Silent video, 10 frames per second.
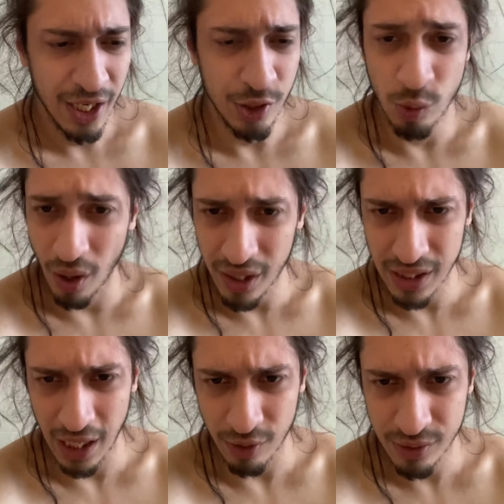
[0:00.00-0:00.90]
you are
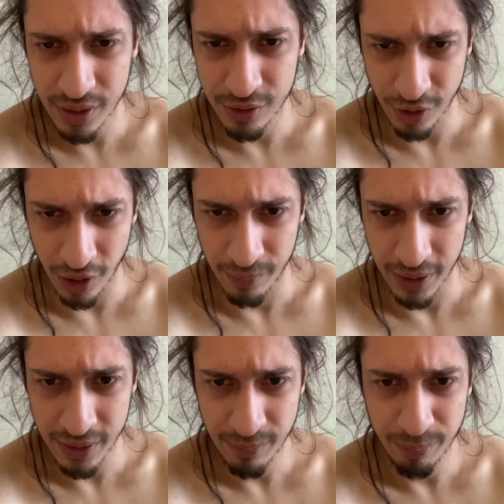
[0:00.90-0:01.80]
allowed to come
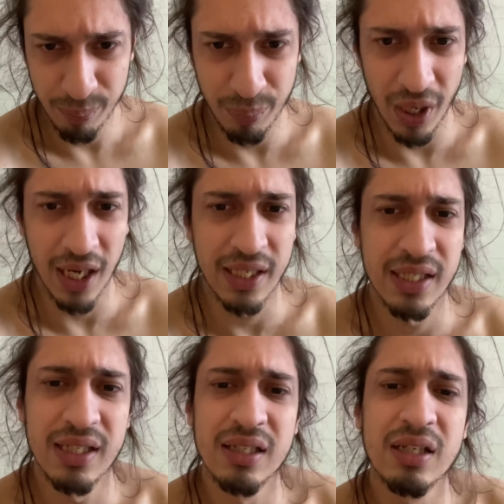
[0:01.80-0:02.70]
in,
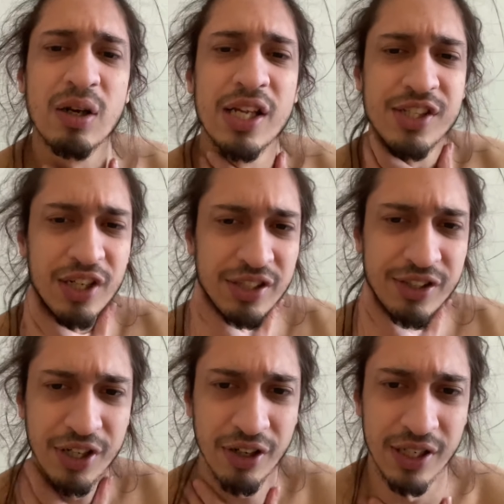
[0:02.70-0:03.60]
but is there a
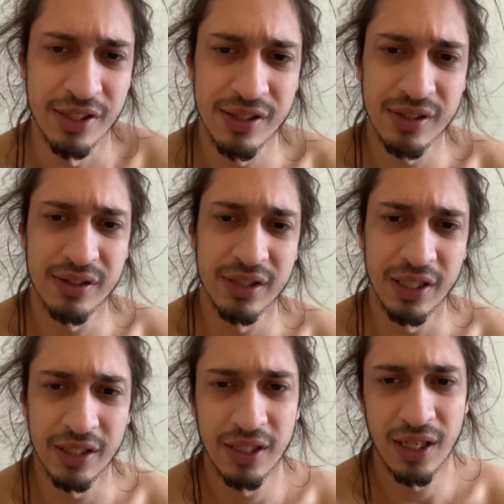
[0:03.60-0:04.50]
deterrent
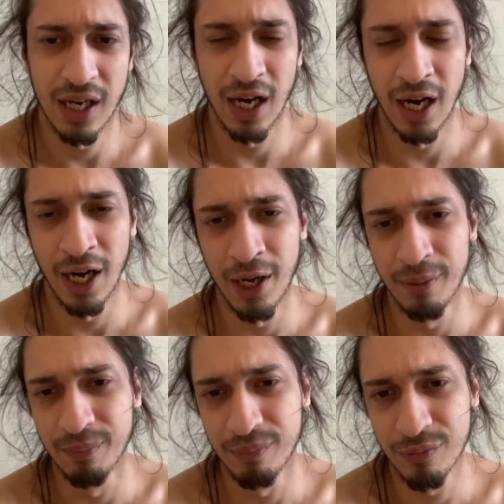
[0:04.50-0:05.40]
there?
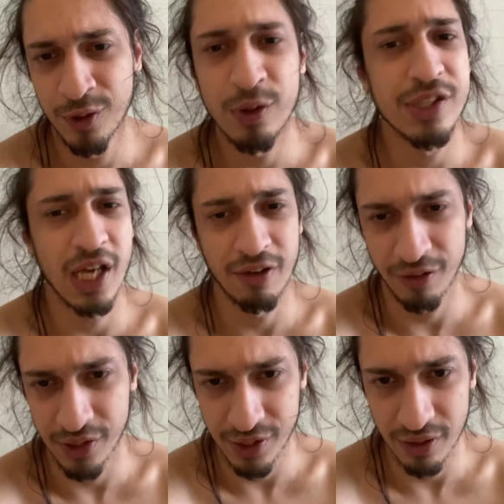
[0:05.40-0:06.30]
Um, you decide
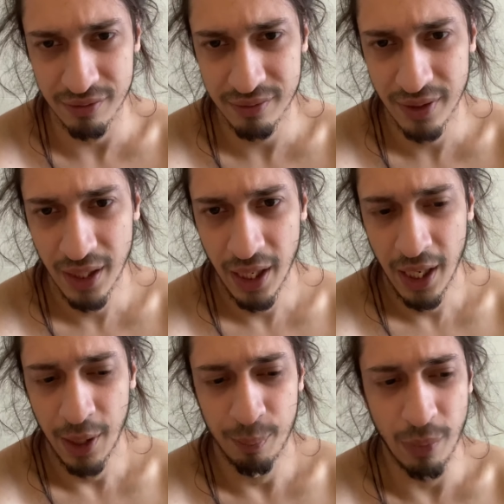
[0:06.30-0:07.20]
for yourself.
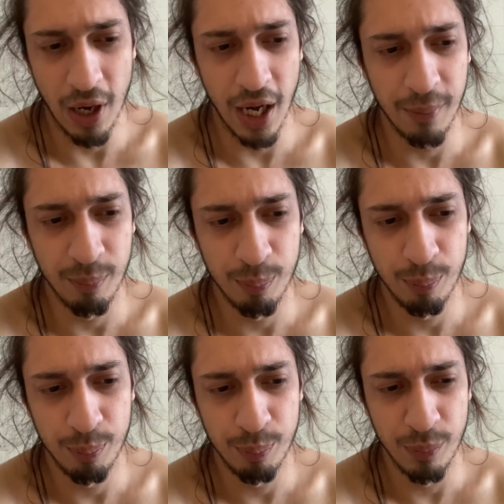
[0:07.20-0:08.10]
But
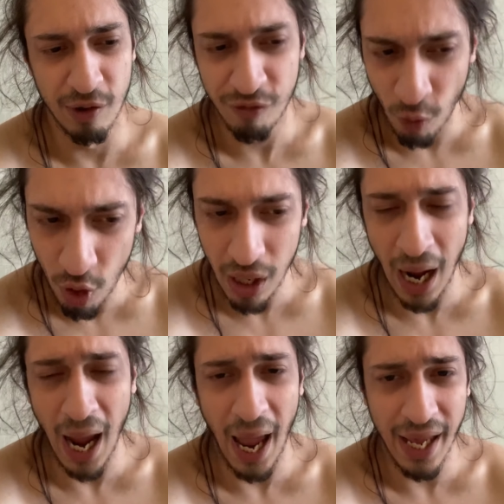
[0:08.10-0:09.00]
before,
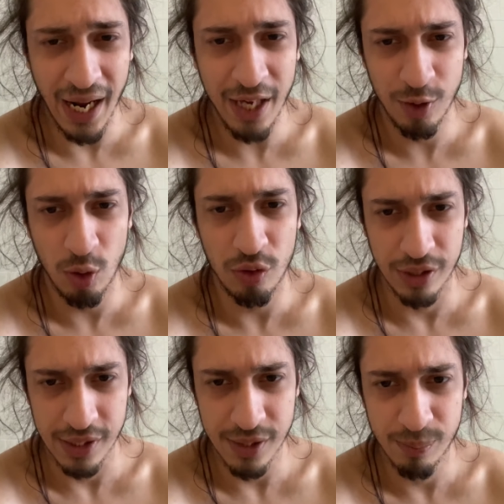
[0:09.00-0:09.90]
and I know
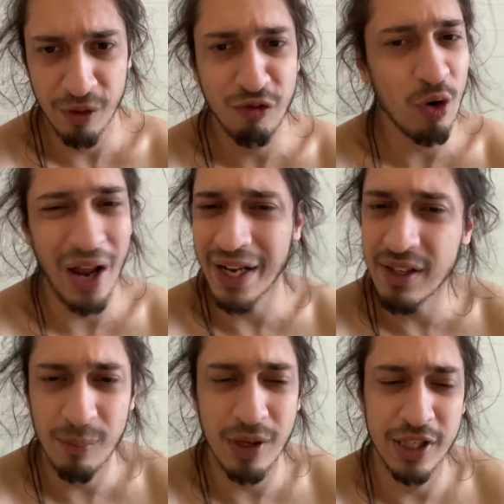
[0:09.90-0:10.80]
this, before
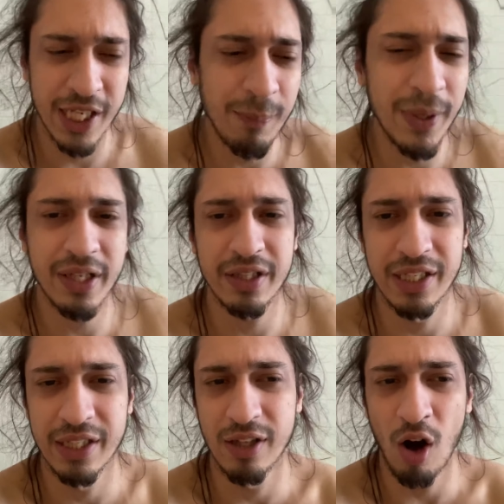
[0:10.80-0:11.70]
any,
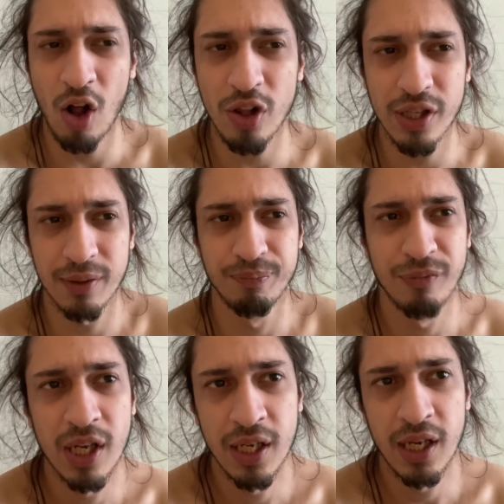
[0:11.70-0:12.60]
typically all
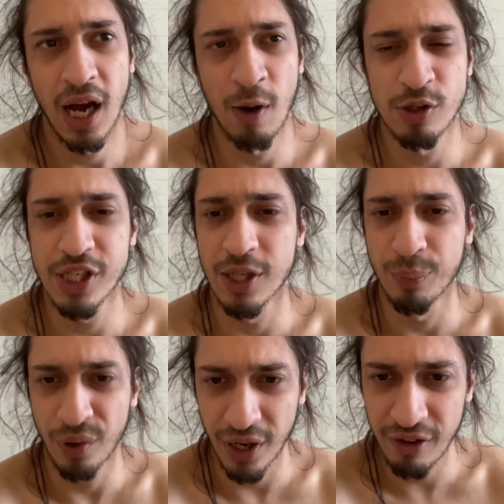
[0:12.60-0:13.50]
the, I would say the
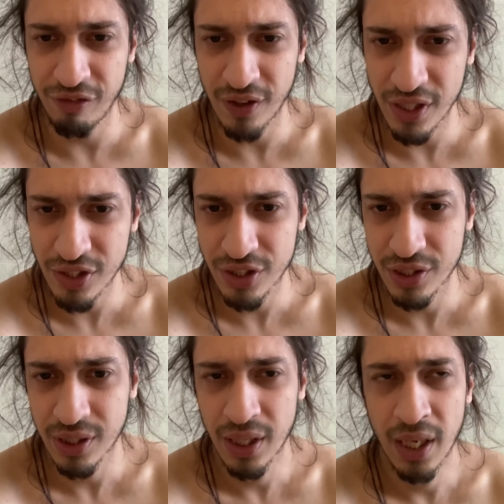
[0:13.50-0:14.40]
prey
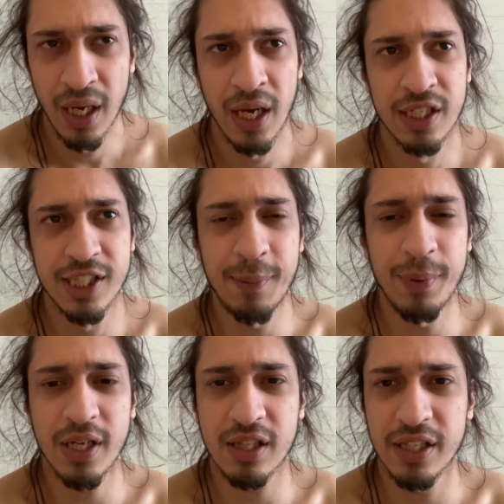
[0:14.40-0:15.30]
fish
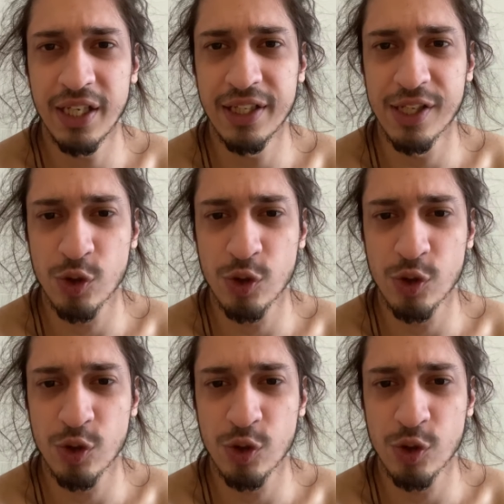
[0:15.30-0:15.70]
typically they